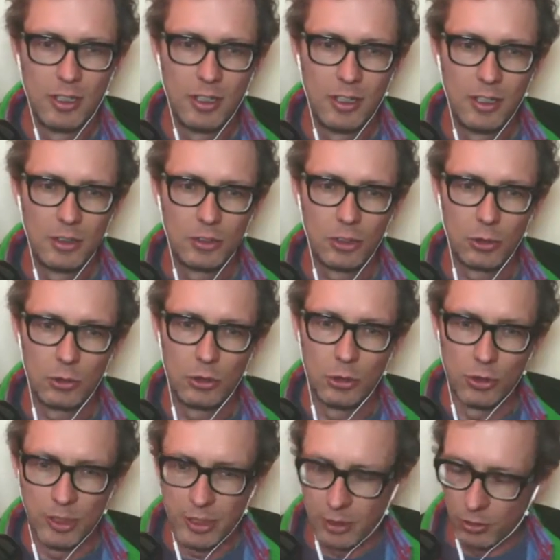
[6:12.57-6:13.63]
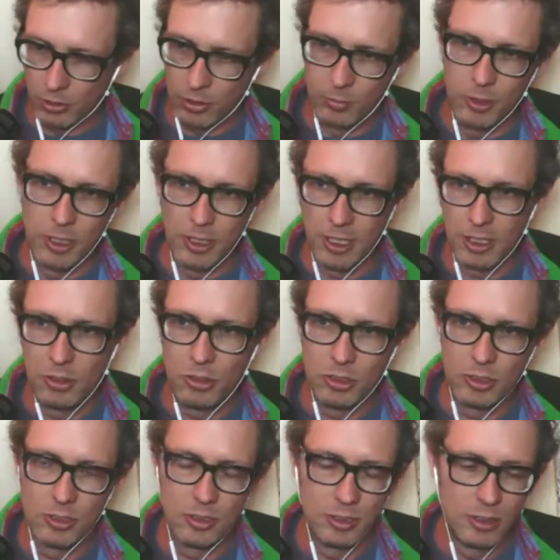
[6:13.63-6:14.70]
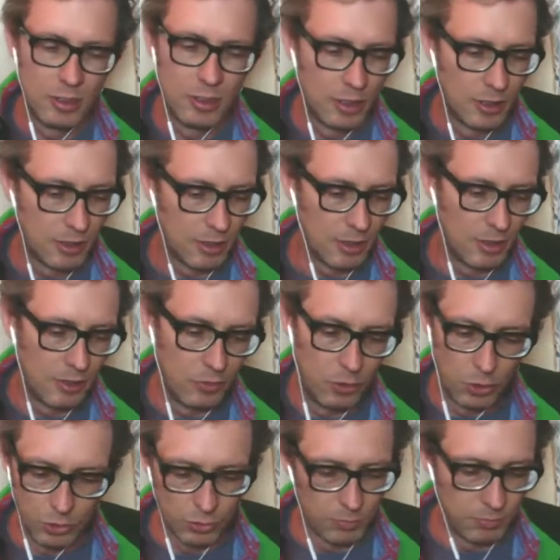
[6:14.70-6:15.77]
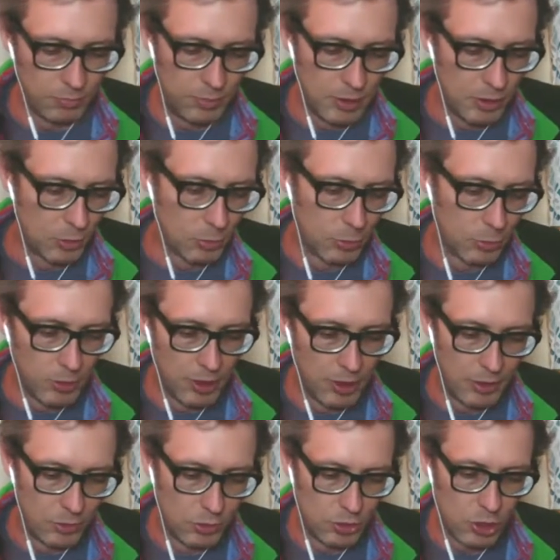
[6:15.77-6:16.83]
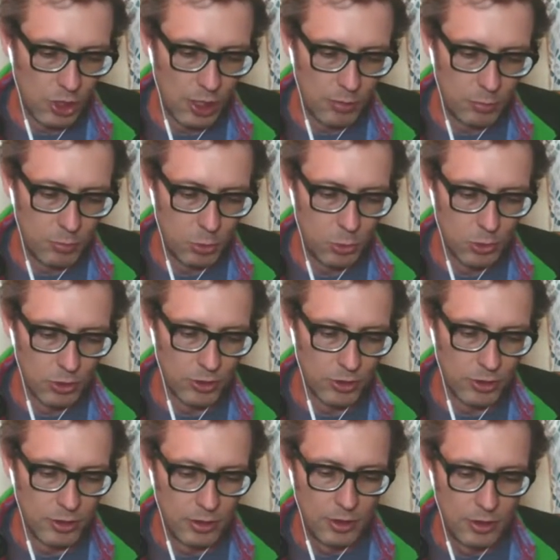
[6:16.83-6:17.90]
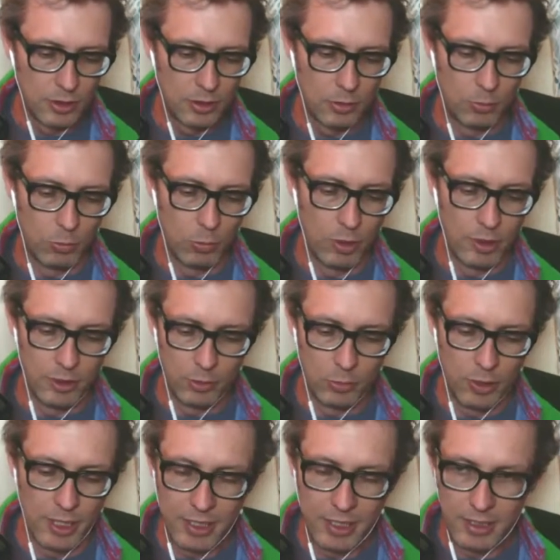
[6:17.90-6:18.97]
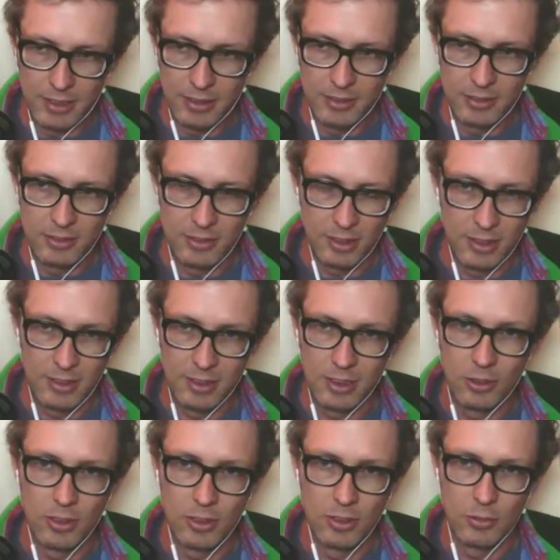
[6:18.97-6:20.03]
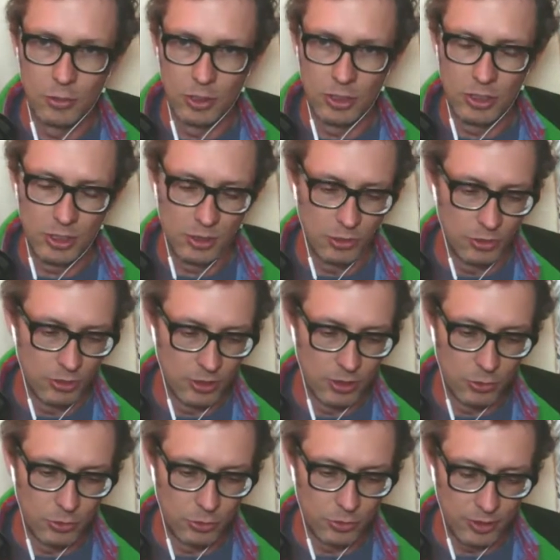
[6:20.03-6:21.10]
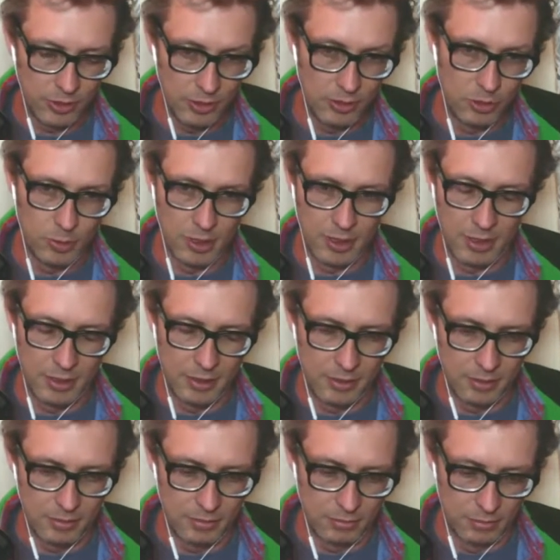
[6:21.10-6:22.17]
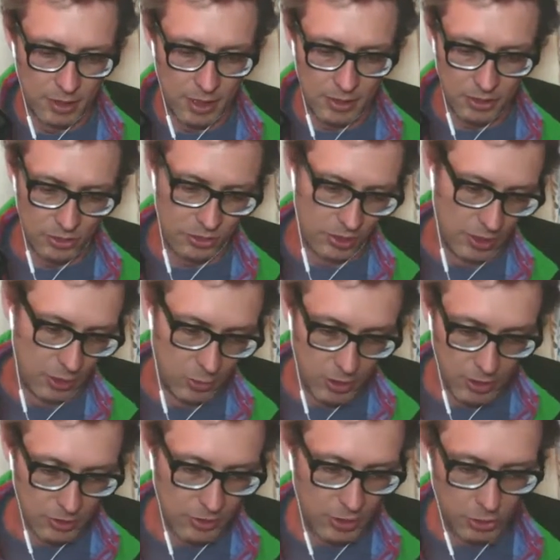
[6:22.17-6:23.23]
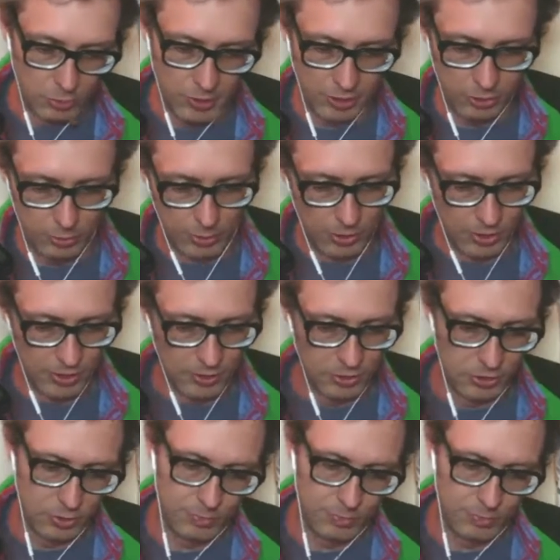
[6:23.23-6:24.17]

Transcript: So during your communication, if you're replying to a job board, one of the ways I think you can differentiate yourself is by not just saying, well, here's my experience.